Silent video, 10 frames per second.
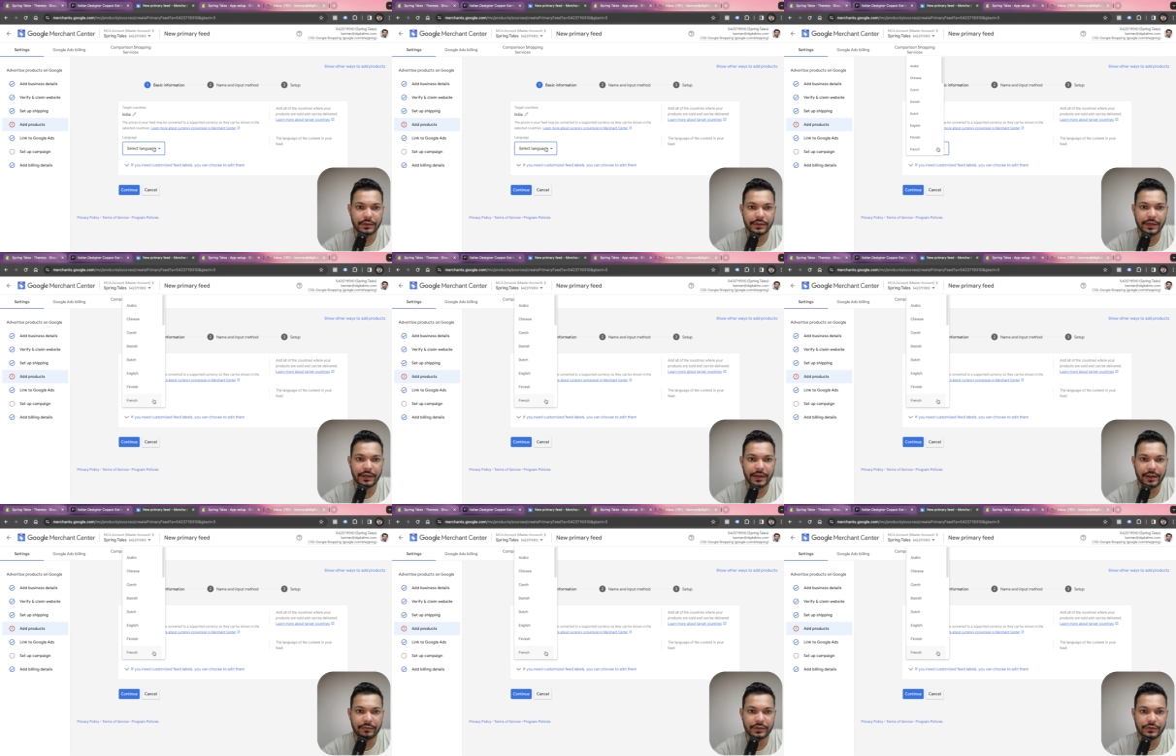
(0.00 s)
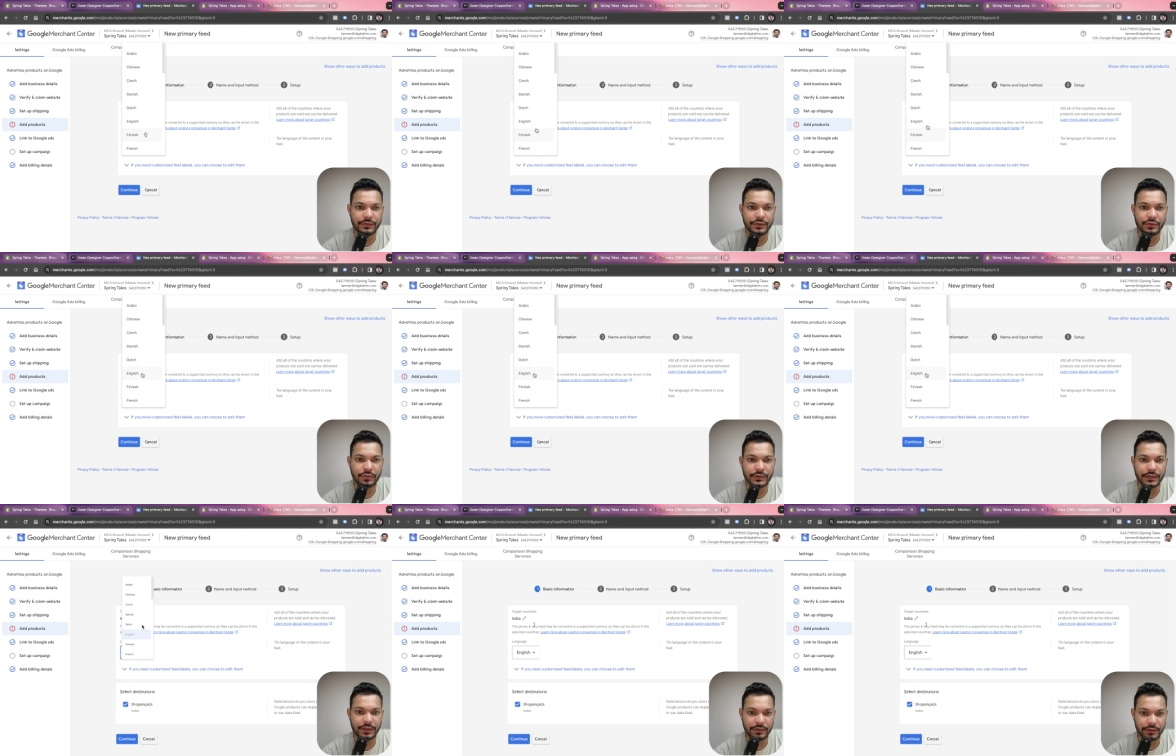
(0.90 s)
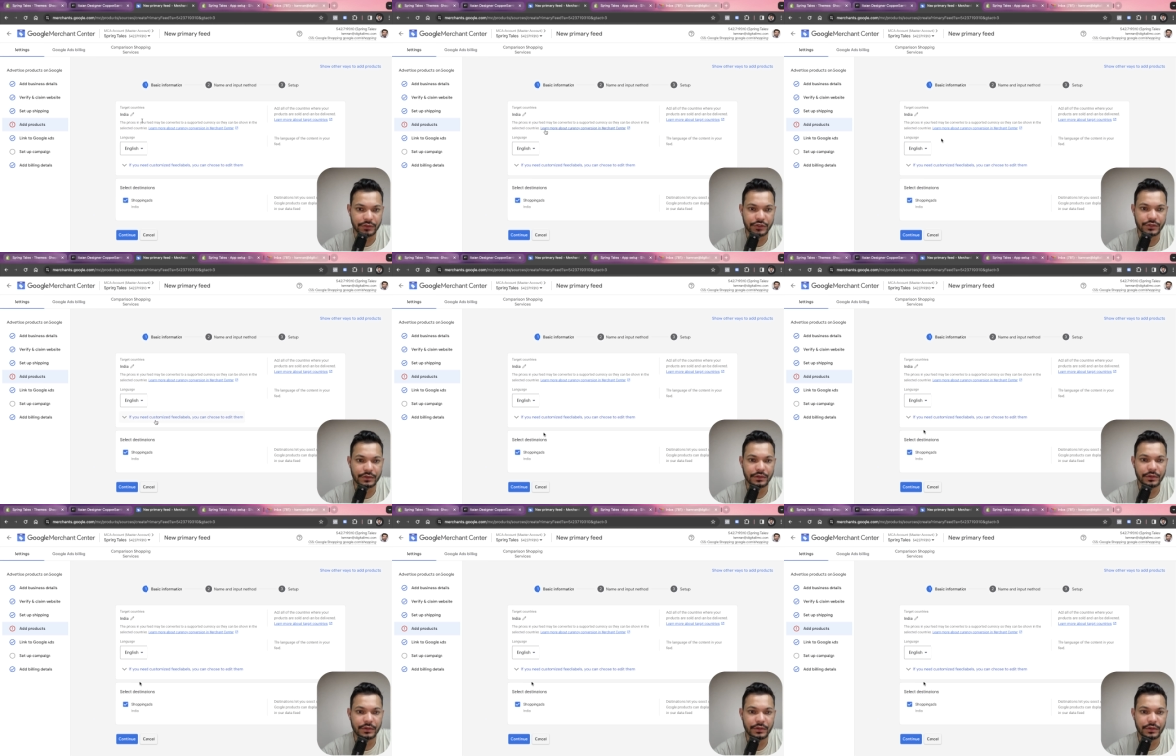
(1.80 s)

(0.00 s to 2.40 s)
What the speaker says: Then in language, we choose English.